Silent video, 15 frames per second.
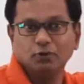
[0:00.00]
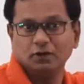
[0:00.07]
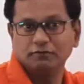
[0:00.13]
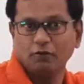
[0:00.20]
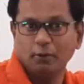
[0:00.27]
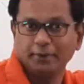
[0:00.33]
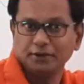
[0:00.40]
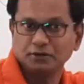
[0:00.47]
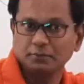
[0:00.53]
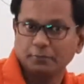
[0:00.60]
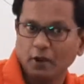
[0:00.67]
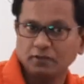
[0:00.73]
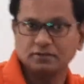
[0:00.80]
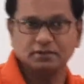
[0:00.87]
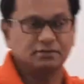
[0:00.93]
word formation
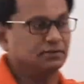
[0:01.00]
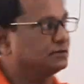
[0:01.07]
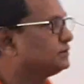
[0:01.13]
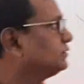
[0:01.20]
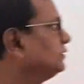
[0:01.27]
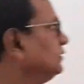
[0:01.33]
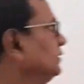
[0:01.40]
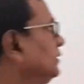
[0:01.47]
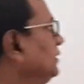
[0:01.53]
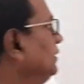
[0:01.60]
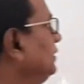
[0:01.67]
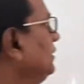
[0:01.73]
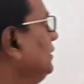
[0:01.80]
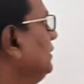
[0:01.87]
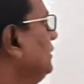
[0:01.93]
processes.
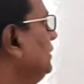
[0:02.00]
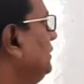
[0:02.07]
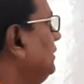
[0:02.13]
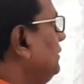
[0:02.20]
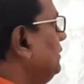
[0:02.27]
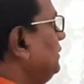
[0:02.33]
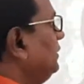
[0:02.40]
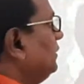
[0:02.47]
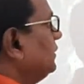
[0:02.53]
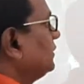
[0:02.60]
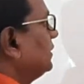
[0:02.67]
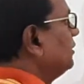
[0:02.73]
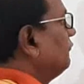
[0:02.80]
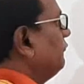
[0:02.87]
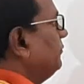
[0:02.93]

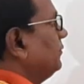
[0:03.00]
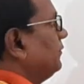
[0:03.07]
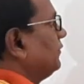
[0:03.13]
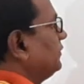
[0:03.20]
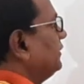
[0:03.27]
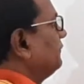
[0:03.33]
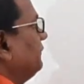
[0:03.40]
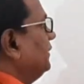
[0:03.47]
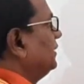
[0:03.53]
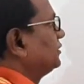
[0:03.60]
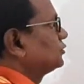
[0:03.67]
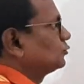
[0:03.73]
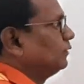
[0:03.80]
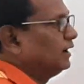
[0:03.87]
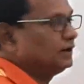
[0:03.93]
The
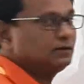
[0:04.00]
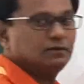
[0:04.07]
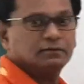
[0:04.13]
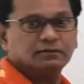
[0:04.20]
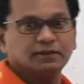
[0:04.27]
first one